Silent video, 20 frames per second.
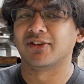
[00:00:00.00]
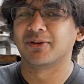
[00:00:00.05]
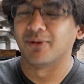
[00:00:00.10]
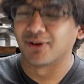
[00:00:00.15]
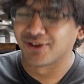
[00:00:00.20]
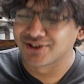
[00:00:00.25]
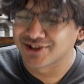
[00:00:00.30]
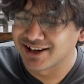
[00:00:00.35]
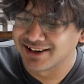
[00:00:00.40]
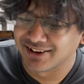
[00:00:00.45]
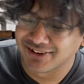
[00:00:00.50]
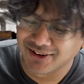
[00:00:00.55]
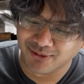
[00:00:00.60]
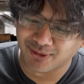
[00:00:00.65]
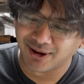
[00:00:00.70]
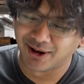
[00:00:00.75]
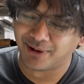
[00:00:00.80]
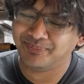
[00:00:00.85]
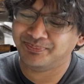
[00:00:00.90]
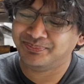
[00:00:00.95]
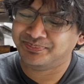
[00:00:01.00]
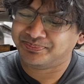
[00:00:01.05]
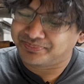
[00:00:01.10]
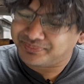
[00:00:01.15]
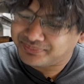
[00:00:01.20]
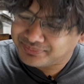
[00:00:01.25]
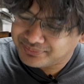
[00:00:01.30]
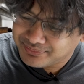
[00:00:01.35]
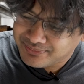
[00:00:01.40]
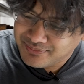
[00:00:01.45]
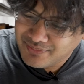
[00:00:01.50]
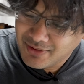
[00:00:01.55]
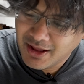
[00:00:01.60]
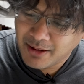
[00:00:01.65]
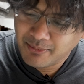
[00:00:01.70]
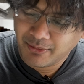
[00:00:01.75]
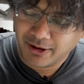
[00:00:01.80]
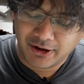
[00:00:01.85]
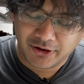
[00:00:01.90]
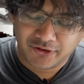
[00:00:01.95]
spoken Chinese in a while,
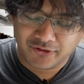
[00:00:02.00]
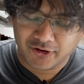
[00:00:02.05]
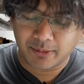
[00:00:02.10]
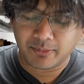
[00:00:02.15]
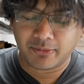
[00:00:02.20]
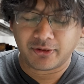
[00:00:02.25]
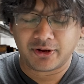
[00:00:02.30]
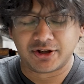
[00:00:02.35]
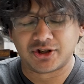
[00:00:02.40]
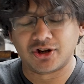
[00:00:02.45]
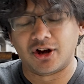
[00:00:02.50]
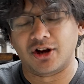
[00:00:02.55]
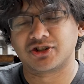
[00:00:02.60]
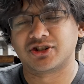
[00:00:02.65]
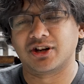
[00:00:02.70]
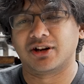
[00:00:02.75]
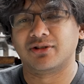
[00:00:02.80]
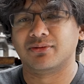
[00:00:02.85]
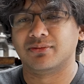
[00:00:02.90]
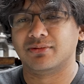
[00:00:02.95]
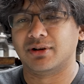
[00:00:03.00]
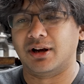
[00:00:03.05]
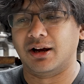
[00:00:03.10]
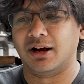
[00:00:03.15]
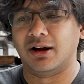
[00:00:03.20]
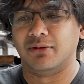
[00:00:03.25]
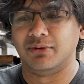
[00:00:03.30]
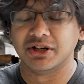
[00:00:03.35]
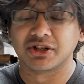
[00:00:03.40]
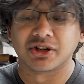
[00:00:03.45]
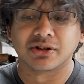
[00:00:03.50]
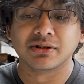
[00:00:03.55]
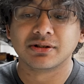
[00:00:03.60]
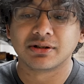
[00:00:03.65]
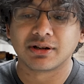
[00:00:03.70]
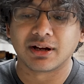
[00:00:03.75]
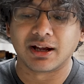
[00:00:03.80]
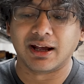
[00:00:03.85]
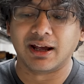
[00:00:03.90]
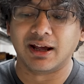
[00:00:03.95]
but it's from the Chongqing region,
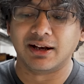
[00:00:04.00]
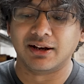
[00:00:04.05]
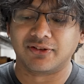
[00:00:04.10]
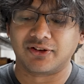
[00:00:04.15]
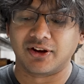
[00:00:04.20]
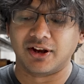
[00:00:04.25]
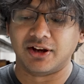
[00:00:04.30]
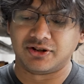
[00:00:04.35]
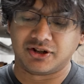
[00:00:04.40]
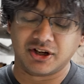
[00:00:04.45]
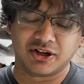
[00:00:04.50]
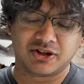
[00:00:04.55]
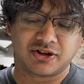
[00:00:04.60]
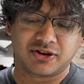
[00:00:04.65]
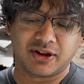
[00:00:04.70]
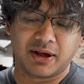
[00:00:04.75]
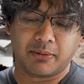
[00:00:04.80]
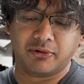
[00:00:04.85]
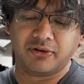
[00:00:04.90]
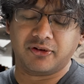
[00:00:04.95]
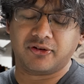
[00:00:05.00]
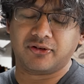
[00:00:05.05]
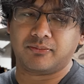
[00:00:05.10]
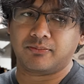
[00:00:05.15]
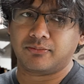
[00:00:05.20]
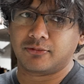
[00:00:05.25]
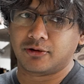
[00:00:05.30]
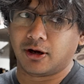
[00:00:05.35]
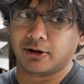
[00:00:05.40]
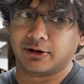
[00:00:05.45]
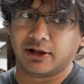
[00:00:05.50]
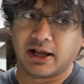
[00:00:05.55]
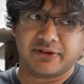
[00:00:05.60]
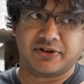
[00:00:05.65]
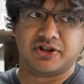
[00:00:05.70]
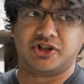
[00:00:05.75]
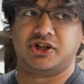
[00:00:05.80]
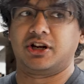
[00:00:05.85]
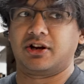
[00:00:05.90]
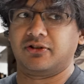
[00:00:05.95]
and it's a dish that was called La
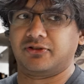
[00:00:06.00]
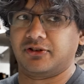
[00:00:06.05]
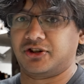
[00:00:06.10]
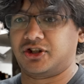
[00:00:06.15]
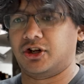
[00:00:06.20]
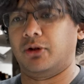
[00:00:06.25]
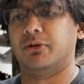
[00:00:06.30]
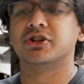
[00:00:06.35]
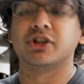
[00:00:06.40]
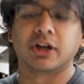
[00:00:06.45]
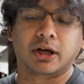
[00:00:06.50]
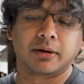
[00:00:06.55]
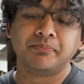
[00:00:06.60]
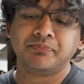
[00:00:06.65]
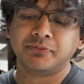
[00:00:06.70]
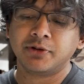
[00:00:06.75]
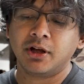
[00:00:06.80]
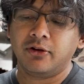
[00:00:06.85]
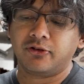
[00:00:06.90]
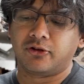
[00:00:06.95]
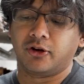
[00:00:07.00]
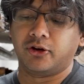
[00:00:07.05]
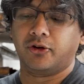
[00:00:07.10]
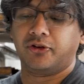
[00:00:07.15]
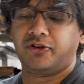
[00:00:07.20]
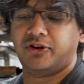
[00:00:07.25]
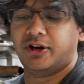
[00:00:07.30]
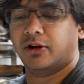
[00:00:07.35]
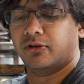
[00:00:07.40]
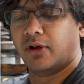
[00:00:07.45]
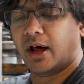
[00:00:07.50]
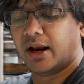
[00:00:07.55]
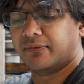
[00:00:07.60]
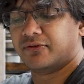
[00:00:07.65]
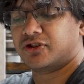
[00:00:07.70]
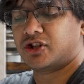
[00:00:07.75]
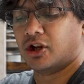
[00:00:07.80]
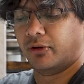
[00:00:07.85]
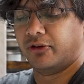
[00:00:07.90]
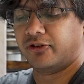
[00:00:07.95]
Zichi because it's chili chicken. So you'll see a lot
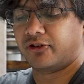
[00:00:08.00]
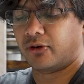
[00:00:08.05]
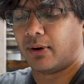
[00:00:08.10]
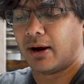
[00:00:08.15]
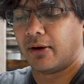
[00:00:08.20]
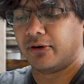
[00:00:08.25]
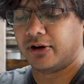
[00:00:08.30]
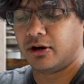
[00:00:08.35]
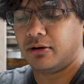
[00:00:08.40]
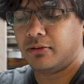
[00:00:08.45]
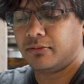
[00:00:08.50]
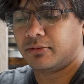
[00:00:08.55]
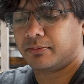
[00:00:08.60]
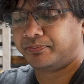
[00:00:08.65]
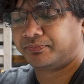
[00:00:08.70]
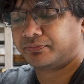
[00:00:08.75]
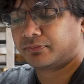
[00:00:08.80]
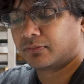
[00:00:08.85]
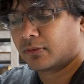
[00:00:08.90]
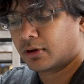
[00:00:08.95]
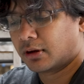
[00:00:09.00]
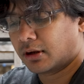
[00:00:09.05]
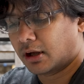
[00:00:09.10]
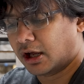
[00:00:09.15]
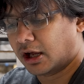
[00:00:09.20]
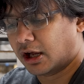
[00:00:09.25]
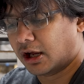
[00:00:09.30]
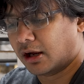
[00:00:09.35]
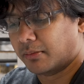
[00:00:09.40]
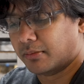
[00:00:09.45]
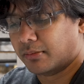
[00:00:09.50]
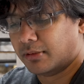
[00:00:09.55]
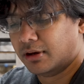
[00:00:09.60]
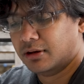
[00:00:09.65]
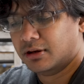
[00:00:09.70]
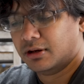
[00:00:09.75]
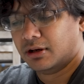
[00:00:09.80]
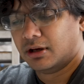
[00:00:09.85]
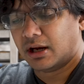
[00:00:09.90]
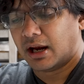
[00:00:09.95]
of chilies around here.
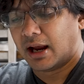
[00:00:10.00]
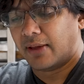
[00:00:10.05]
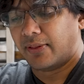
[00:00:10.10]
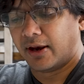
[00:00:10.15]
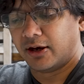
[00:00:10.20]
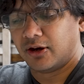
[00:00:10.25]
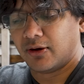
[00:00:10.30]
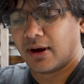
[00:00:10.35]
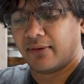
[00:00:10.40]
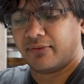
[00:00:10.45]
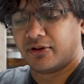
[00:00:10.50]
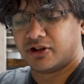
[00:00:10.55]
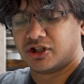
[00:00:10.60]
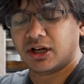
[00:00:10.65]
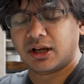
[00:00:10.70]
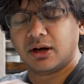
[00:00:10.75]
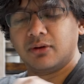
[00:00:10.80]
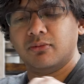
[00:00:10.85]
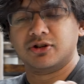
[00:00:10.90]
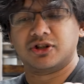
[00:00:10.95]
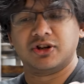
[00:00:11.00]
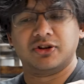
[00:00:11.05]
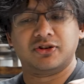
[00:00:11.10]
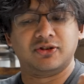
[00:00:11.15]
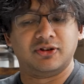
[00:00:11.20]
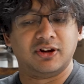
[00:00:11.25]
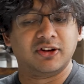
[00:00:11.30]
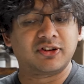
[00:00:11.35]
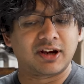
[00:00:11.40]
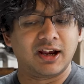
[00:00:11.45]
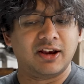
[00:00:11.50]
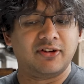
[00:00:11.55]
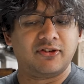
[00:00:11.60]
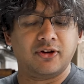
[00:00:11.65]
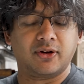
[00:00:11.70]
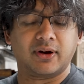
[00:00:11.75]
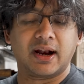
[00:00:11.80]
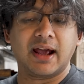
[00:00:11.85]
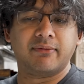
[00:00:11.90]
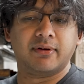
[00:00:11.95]
And then you have the chicken, which is, in this case,
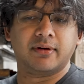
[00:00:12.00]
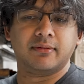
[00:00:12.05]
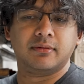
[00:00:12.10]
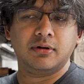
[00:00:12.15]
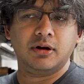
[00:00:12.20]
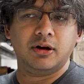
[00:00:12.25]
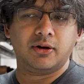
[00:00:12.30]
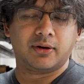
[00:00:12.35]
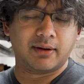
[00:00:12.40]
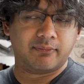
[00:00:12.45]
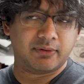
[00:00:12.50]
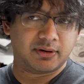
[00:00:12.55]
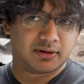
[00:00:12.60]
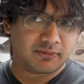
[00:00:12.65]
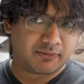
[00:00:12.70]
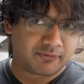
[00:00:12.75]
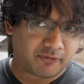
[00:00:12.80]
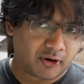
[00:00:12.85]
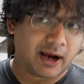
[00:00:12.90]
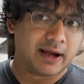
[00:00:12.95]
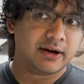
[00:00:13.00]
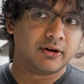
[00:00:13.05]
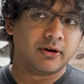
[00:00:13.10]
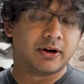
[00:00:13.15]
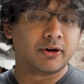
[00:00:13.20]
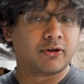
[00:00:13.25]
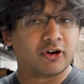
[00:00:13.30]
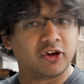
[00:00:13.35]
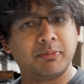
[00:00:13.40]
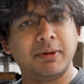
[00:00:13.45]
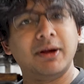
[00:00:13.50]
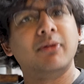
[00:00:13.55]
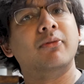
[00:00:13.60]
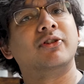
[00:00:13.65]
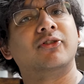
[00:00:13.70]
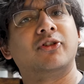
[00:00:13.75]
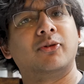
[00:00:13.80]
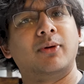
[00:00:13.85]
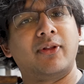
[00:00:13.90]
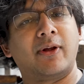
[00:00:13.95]
you can have it fried and crispy,
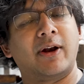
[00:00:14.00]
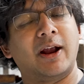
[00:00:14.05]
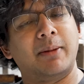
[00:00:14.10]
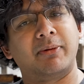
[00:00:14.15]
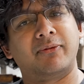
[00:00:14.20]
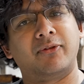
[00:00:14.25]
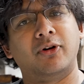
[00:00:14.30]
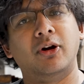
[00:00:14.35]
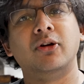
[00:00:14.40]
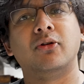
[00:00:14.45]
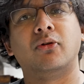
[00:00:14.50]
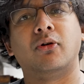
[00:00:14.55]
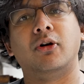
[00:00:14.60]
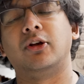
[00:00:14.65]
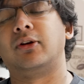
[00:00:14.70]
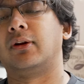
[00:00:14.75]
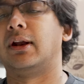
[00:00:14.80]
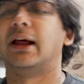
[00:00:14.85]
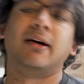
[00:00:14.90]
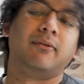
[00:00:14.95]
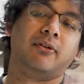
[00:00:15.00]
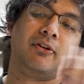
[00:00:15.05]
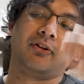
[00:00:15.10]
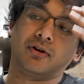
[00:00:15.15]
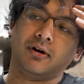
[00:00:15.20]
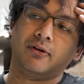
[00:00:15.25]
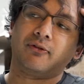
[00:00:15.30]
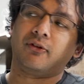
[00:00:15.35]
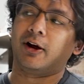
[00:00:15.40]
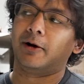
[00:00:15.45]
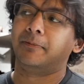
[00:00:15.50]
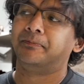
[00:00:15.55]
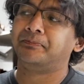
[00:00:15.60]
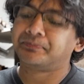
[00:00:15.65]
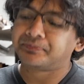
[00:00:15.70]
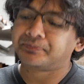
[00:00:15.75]
which is the way that I prefer it, or you can have it stir-fried.